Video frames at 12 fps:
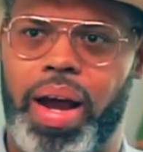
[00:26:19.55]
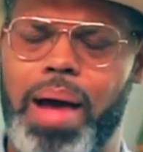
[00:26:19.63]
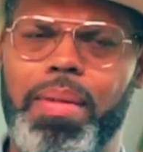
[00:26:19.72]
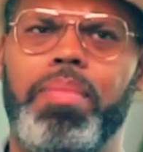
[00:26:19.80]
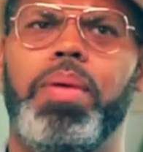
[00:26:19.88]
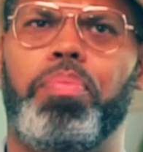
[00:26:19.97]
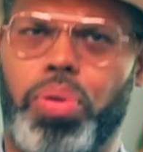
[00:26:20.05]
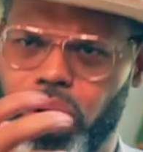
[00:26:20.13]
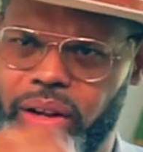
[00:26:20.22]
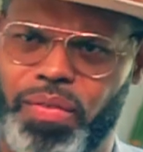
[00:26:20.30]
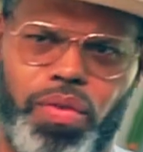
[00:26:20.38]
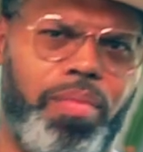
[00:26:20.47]
I might be
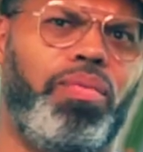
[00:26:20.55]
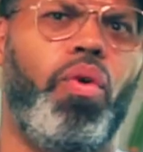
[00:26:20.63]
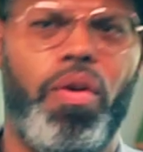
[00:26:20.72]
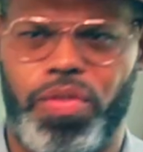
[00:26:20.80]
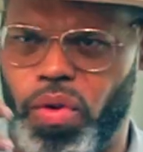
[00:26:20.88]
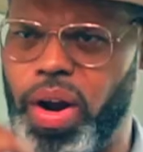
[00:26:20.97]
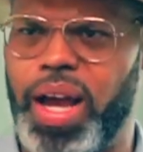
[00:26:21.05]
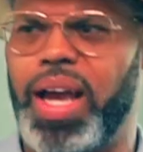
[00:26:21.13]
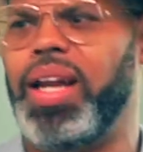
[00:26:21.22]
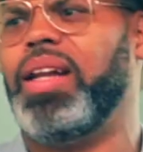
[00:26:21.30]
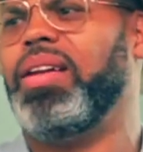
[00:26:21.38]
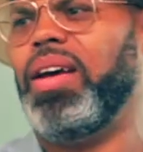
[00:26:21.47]
pulling from 4th
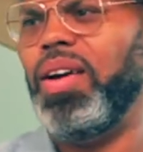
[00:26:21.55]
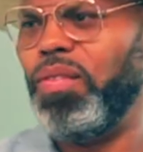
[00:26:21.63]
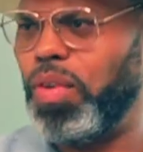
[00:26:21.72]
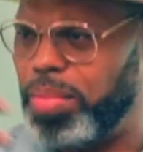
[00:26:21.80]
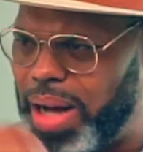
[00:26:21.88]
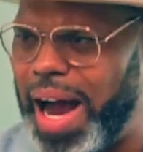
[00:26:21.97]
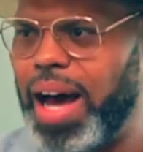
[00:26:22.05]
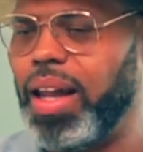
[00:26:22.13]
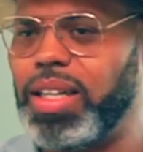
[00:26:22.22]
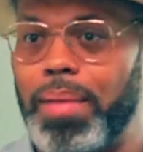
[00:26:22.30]
grade and from college.